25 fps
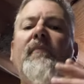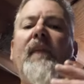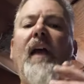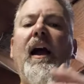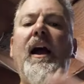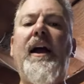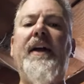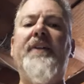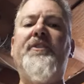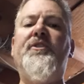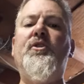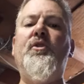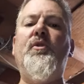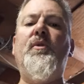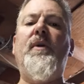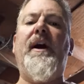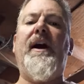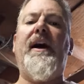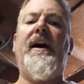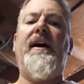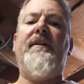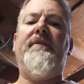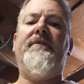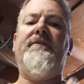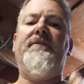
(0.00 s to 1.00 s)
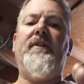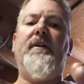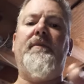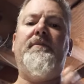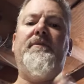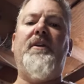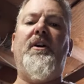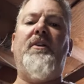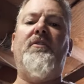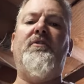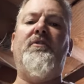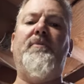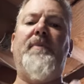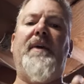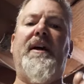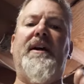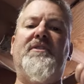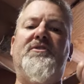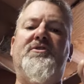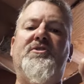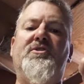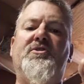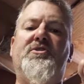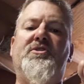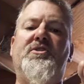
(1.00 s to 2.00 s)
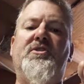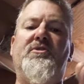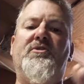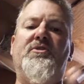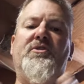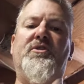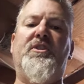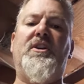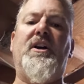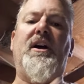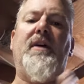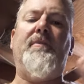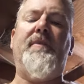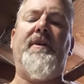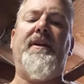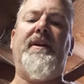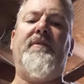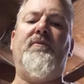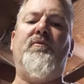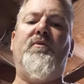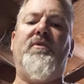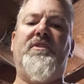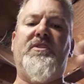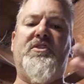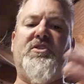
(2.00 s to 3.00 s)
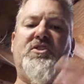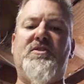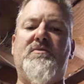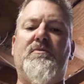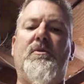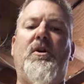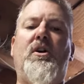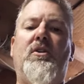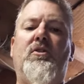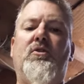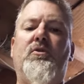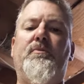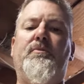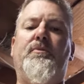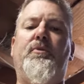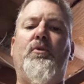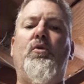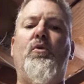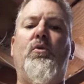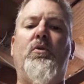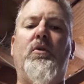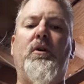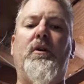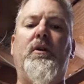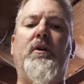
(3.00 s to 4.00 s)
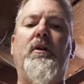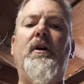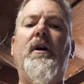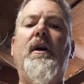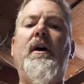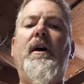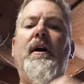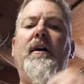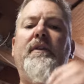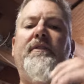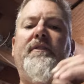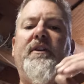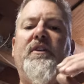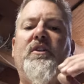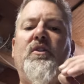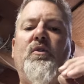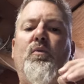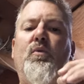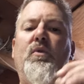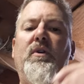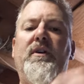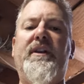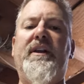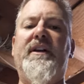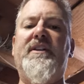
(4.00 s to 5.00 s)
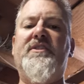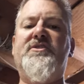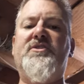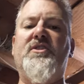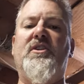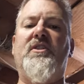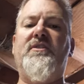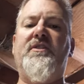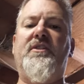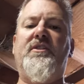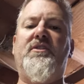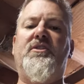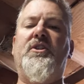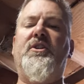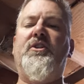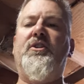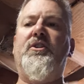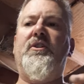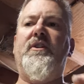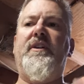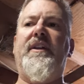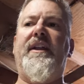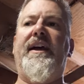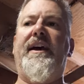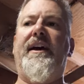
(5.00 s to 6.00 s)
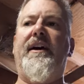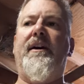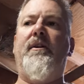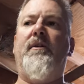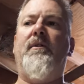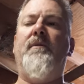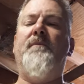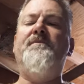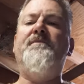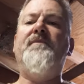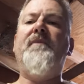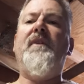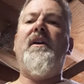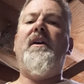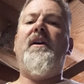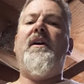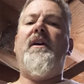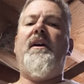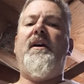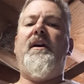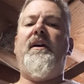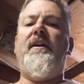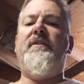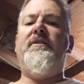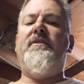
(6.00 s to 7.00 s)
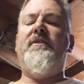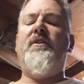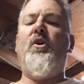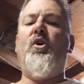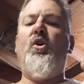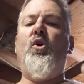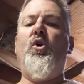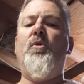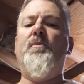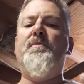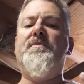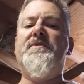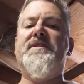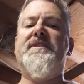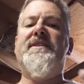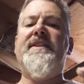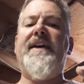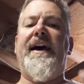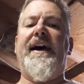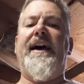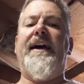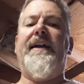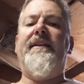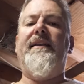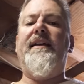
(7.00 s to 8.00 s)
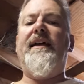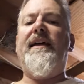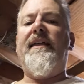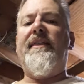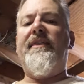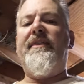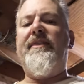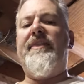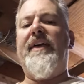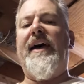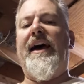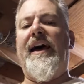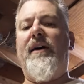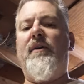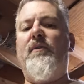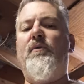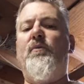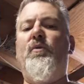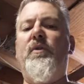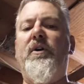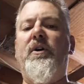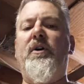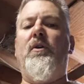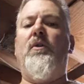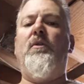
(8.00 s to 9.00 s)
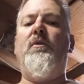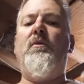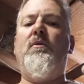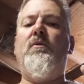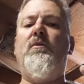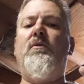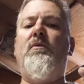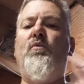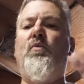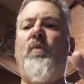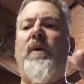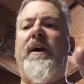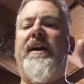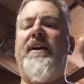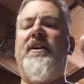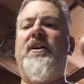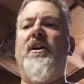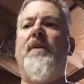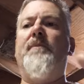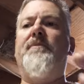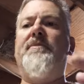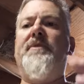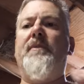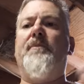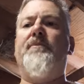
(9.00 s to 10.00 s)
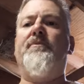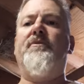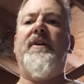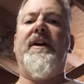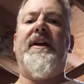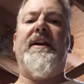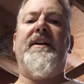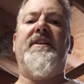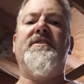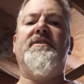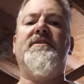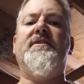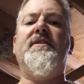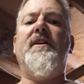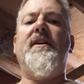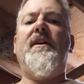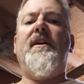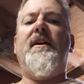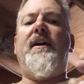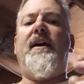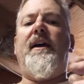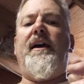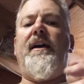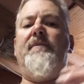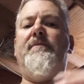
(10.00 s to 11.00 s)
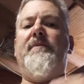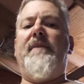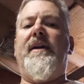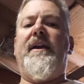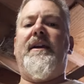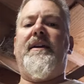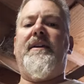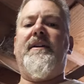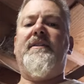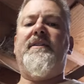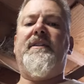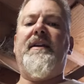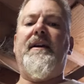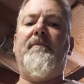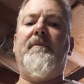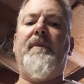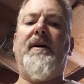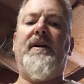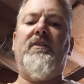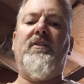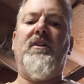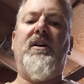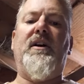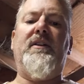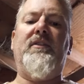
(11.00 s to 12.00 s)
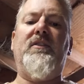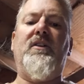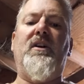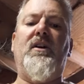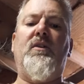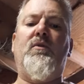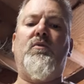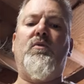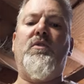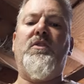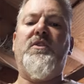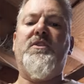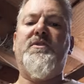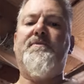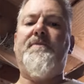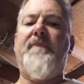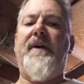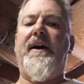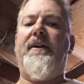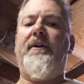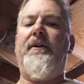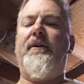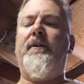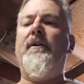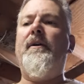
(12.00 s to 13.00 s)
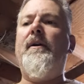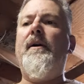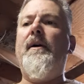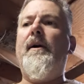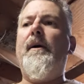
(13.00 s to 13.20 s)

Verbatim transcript: I do have another master cylinder coming with a smaller bore than the one that's on the turd now, in the hopes that that will wake up the brakes and make it that my line lock works better.